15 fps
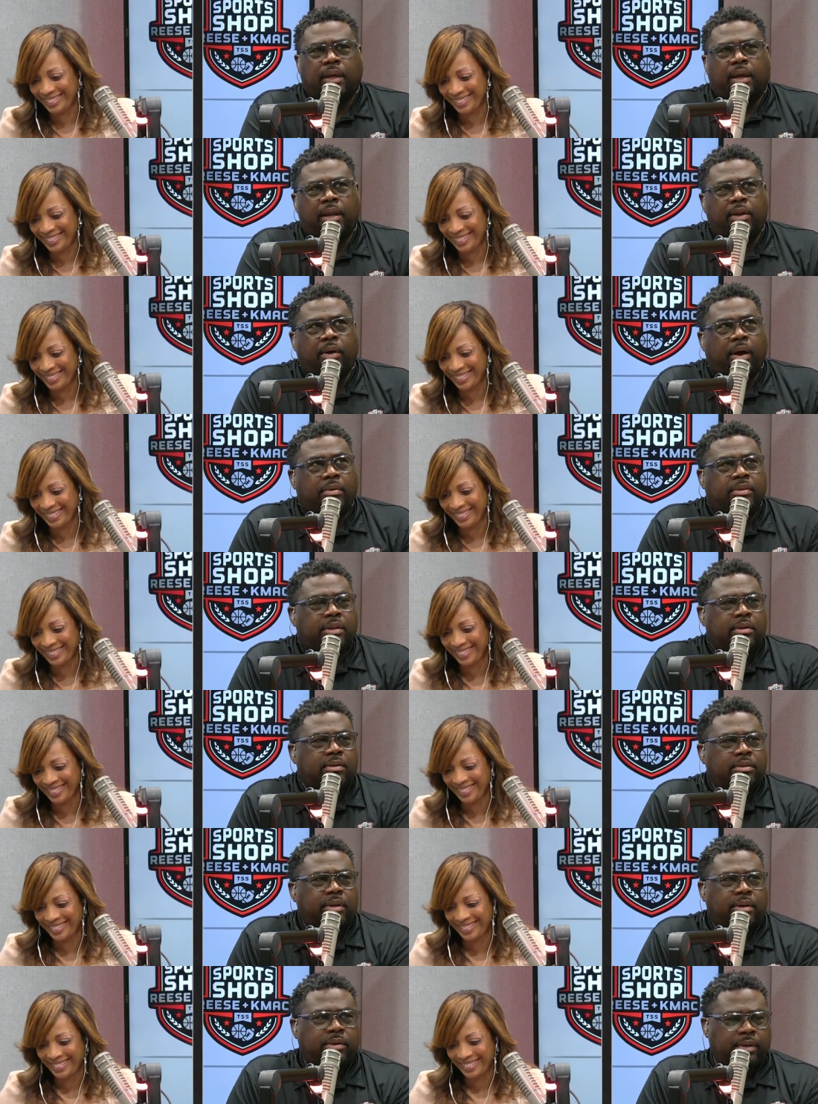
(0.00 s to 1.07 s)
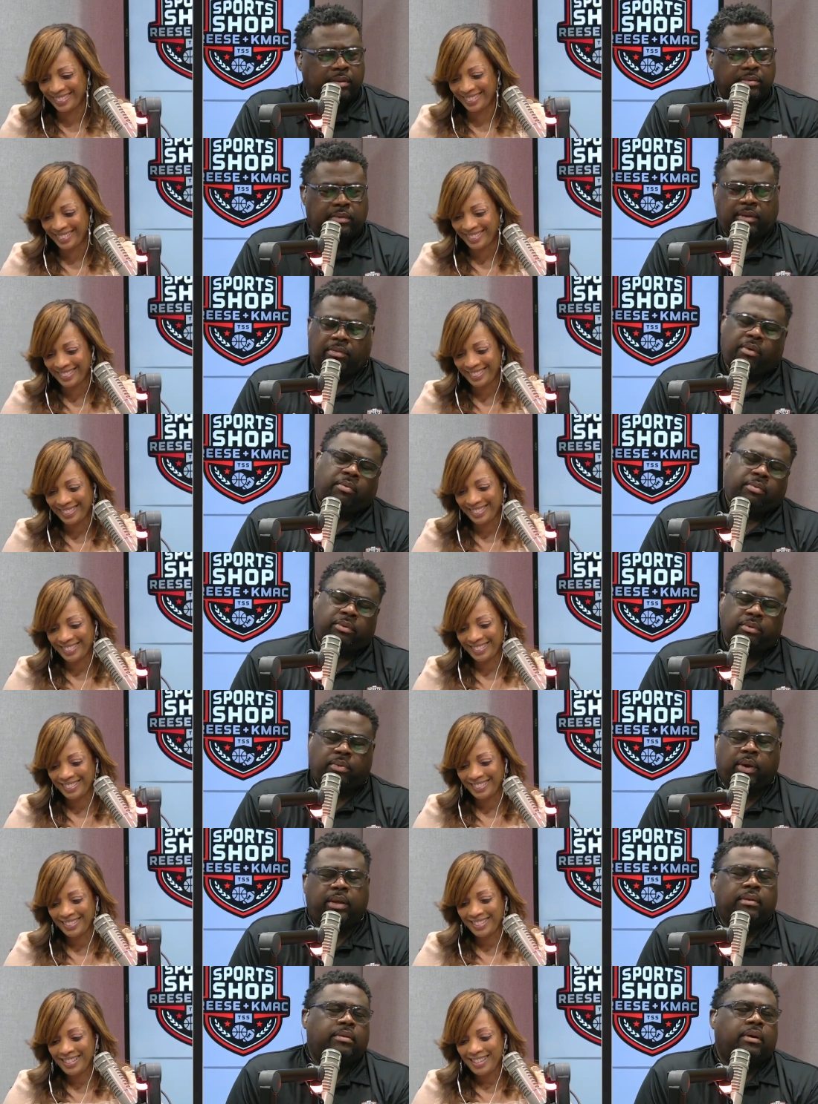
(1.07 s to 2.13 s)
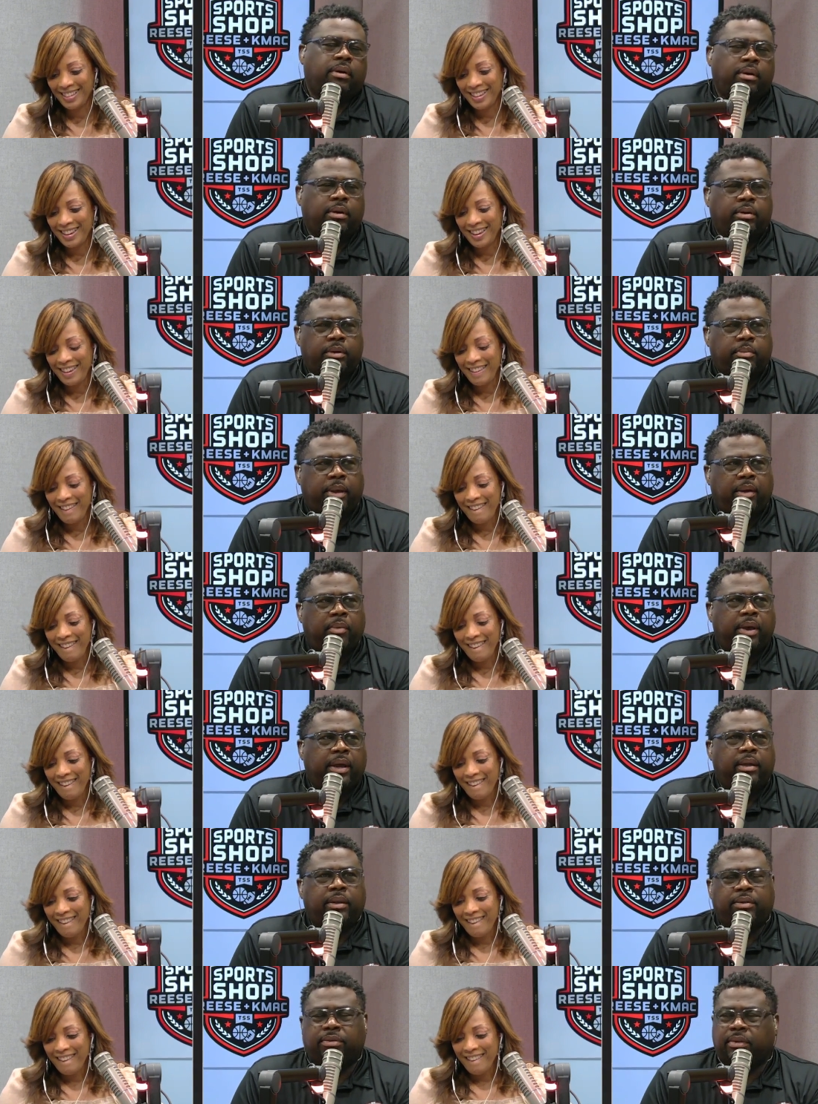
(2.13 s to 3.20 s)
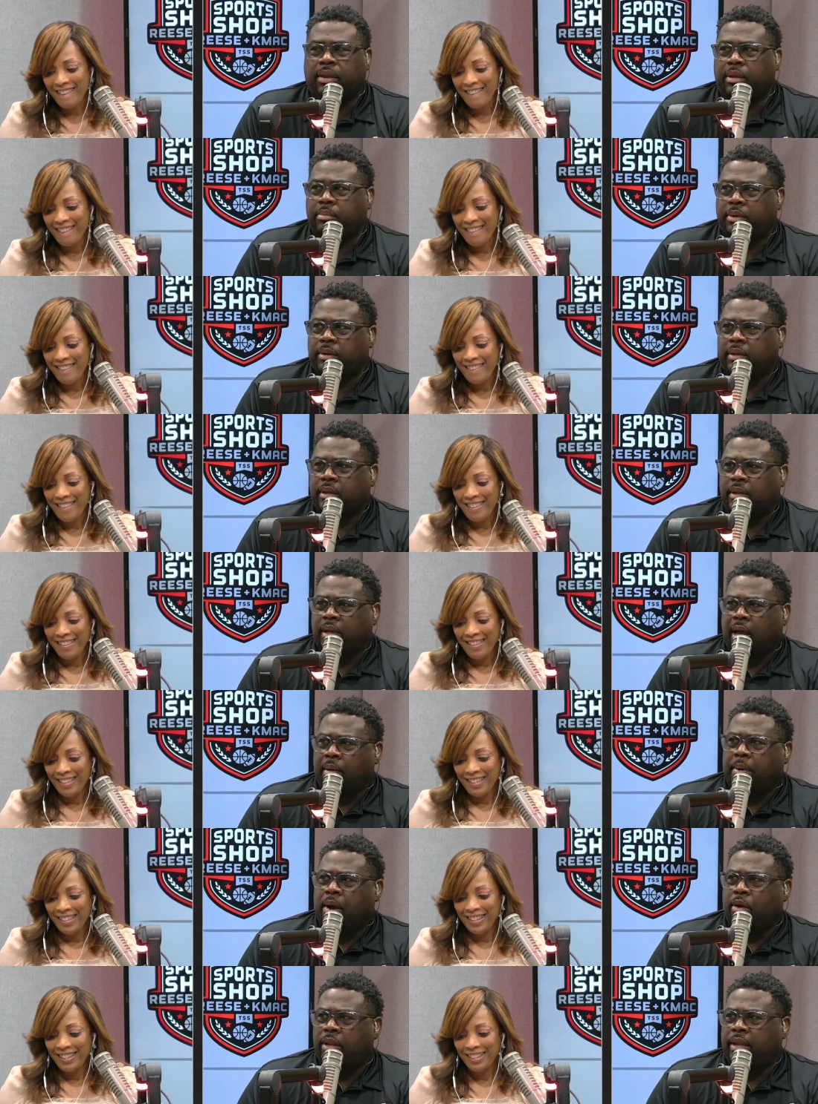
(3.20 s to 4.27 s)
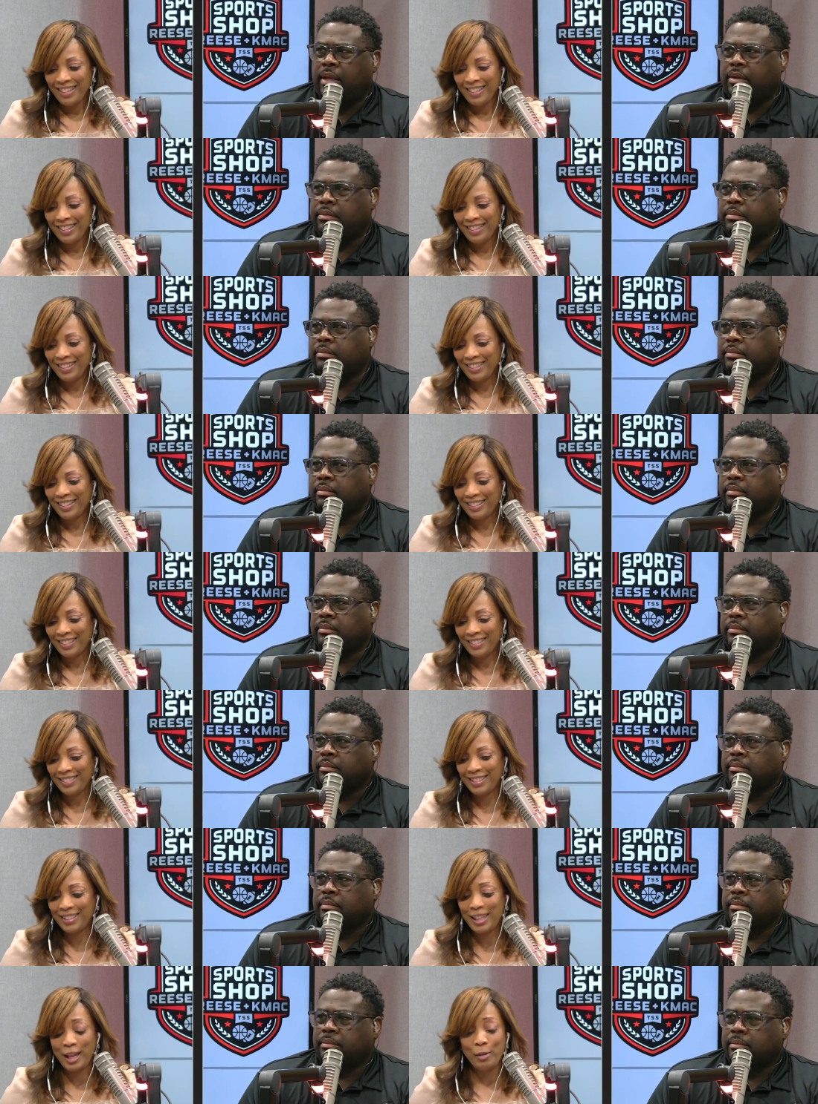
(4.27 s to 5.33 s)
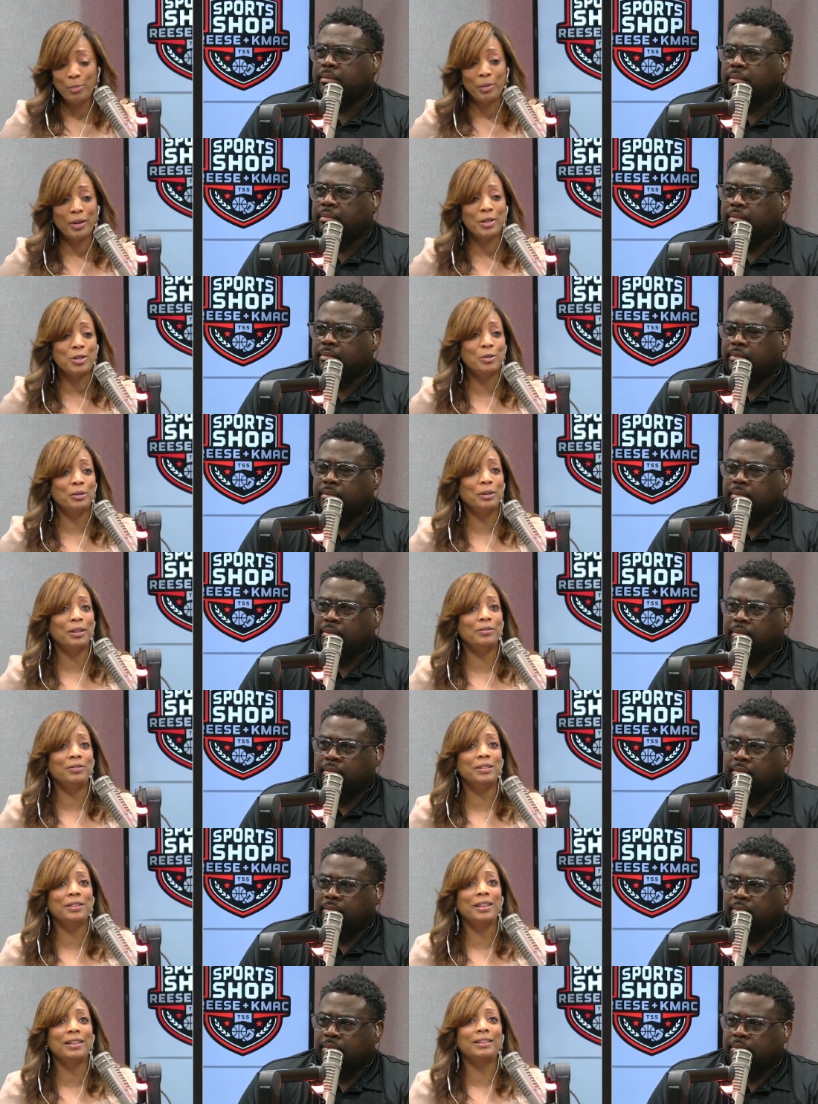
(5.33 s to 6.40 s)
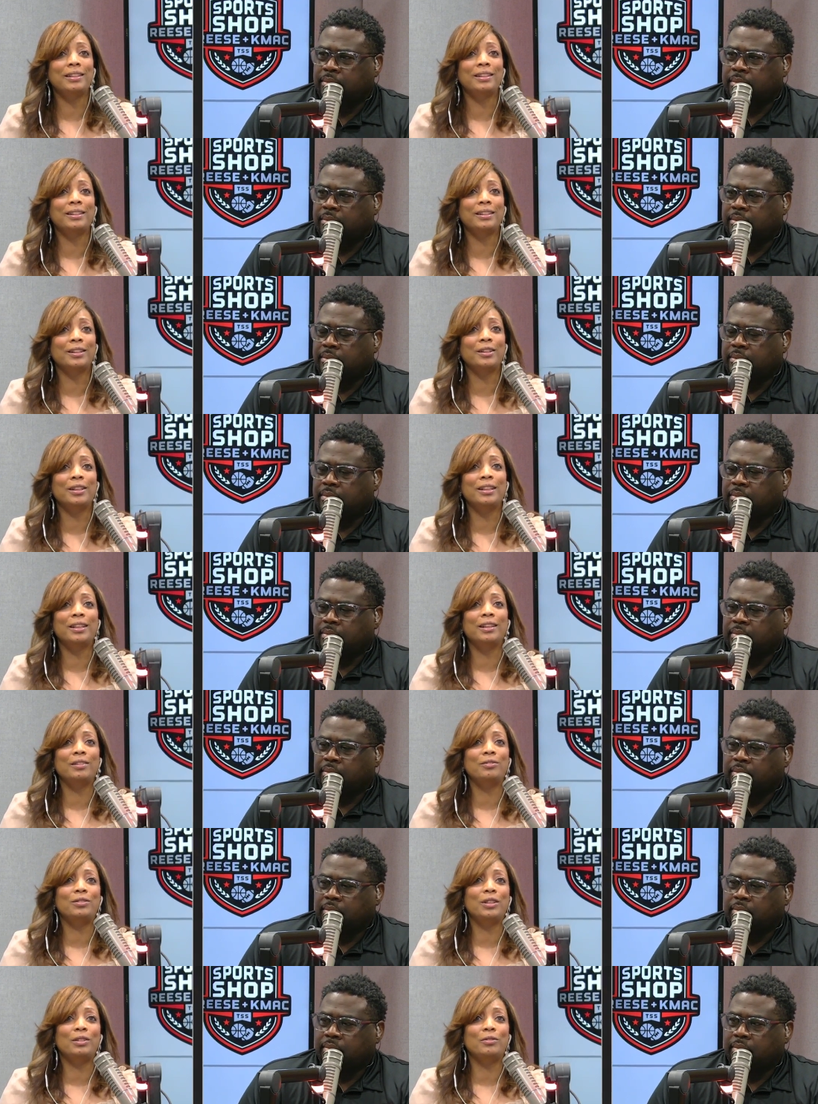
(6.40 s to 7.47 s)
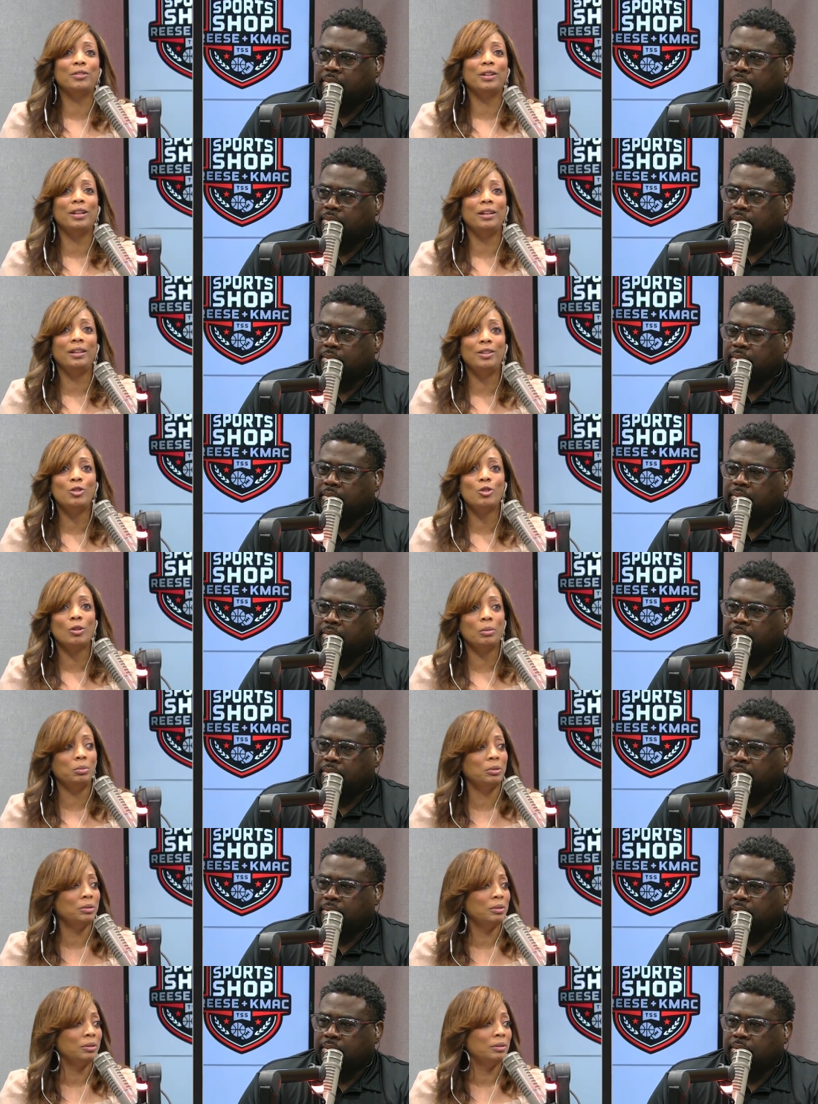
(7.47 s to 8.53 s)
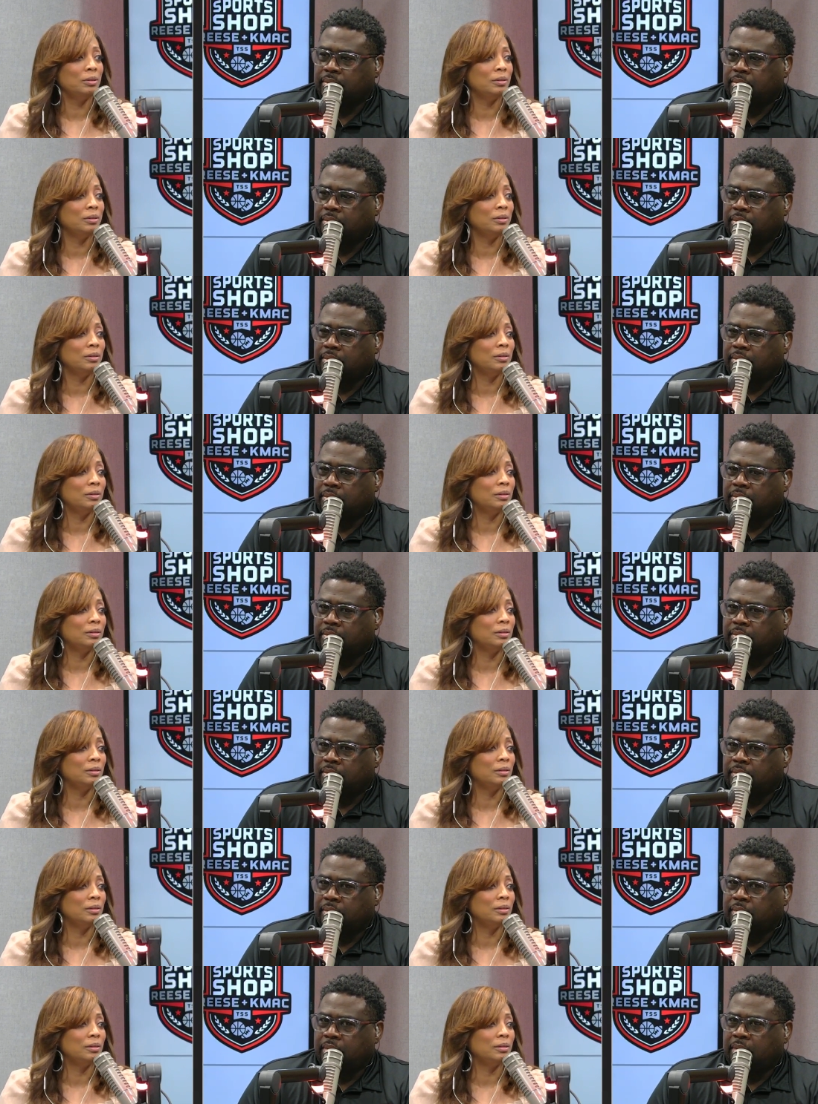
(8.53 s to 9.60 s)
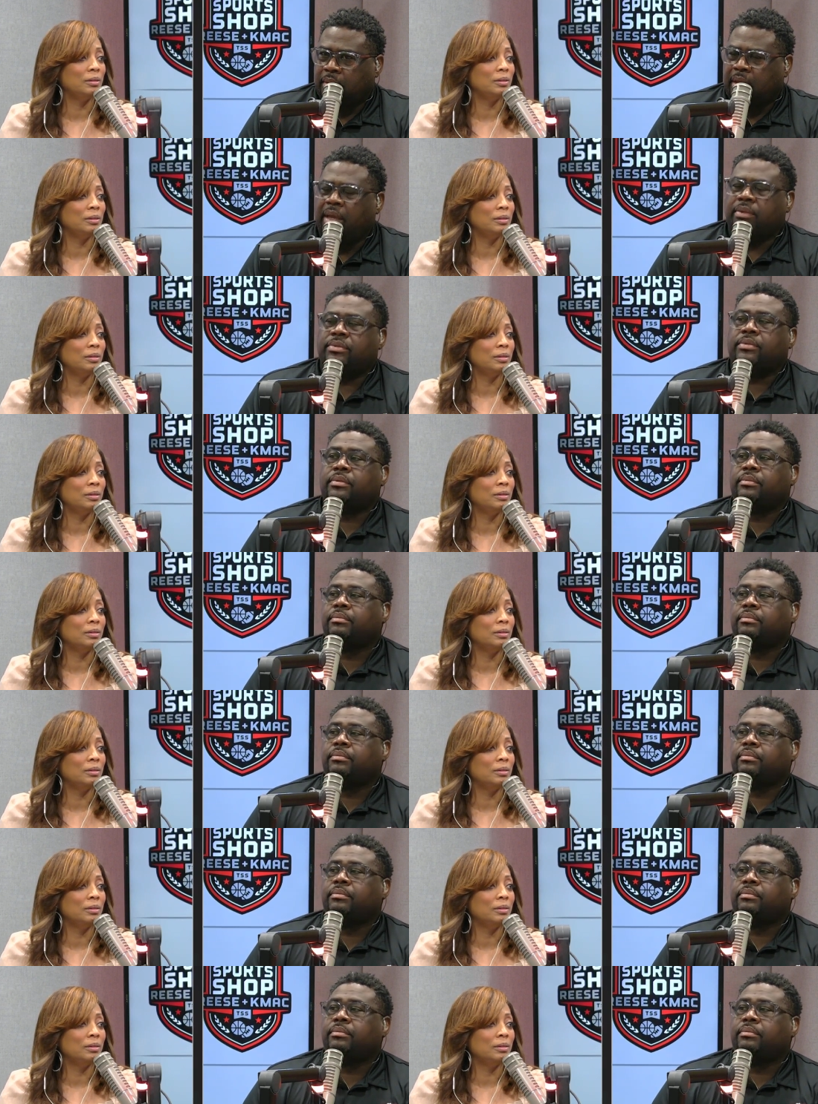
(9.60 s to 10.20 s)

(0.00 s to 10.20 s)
Speaker 1: I know I was a little, you know, I, was, not quite on the bandwagon yesterday, but I'm all in.
Speaker 2: Did they impress you enough to think that they're going to give Denver any trouble? Yes.